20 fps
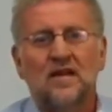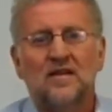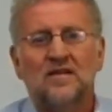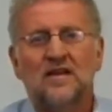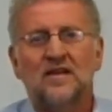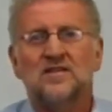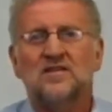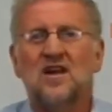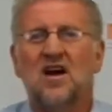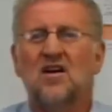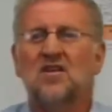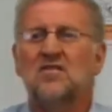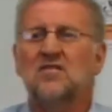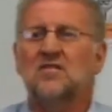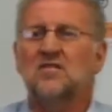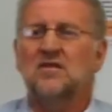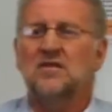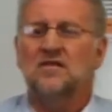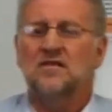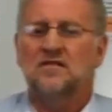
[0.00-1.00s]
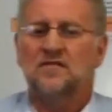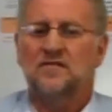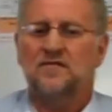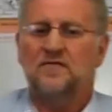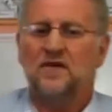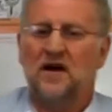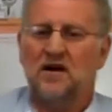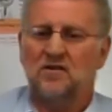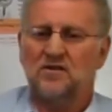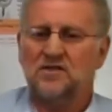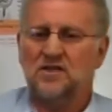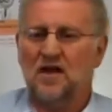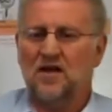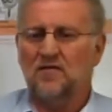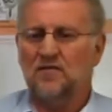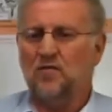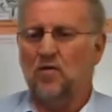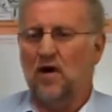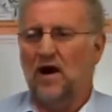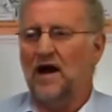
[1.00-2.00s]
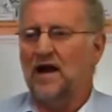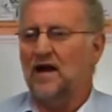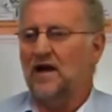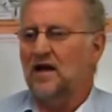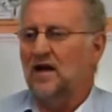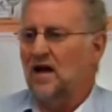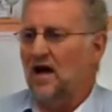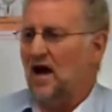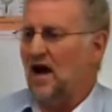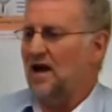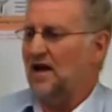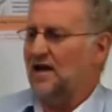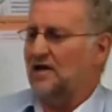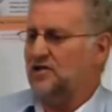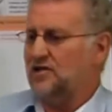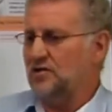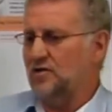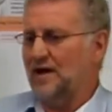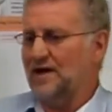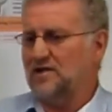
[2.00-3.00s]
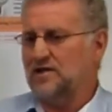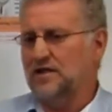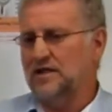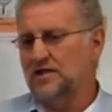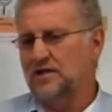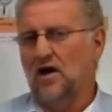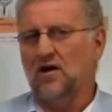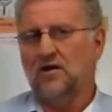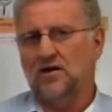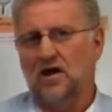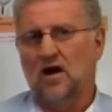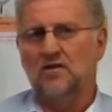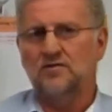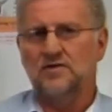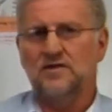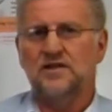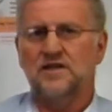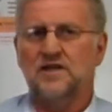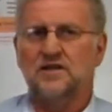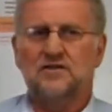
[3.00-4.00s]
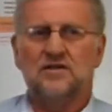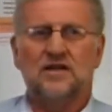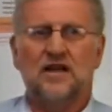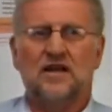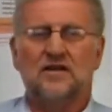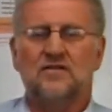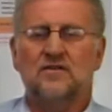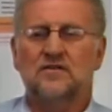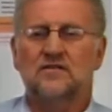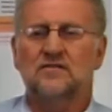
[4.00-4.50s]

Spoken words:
There's no fail-safe way unless you actually don't go to the internet.